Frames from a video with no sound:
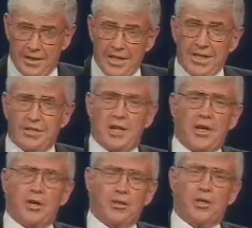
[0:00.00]

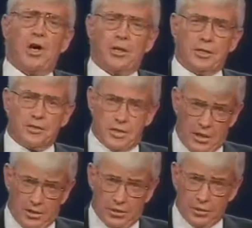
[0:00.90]
Senator Tsongas,
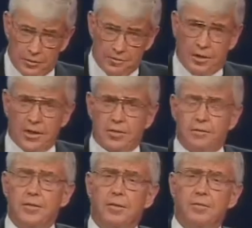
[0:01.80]
a good friend
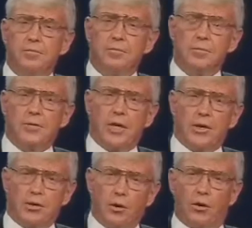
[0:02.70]
of
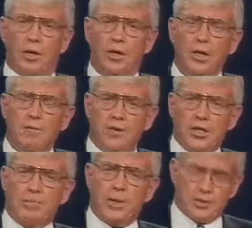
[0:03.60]
Senator Gore,
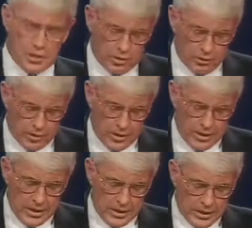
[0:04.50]
Vice President Gore,
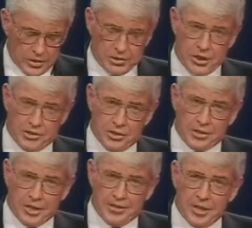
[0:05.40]
suggested
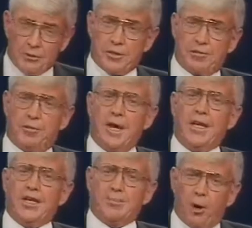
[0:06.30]
that he was afraid
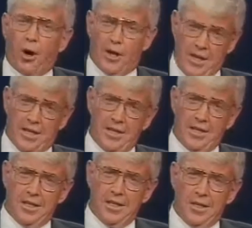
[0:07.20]
his party
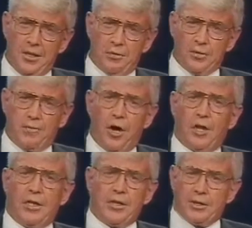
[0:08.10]
was
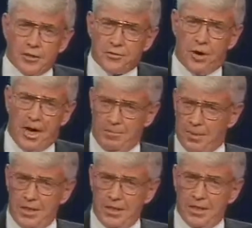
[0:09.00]
falling into the trap
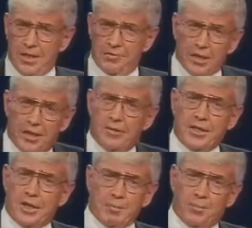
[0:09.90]
of
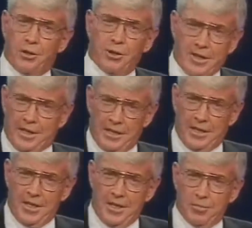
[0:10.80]
loving the
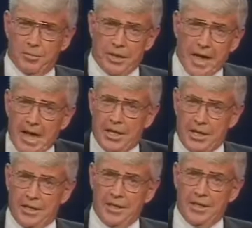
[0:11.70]
employee but
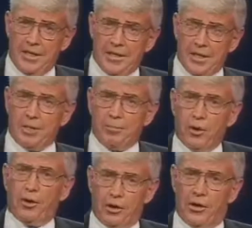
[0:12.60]
hating the
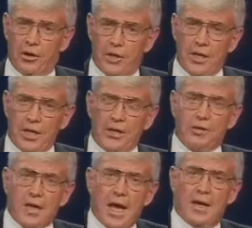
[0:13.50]
employer.
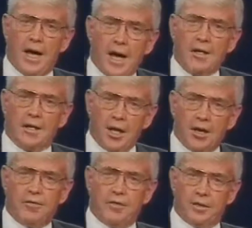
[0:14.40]
You cannot
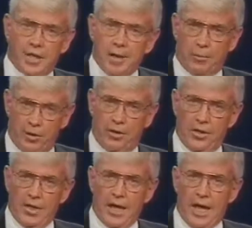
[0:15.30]
love labor
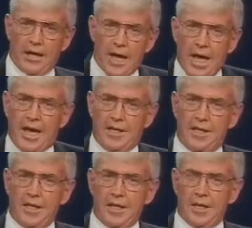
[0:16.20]
and
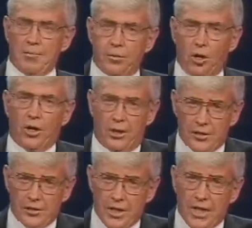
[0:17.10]
hate
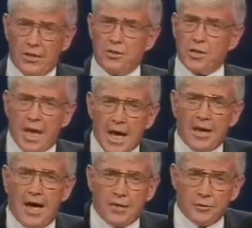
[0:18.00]
employers. You
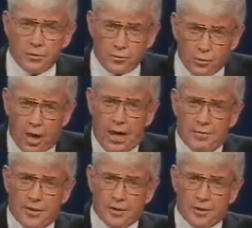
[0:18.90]
cannot drive this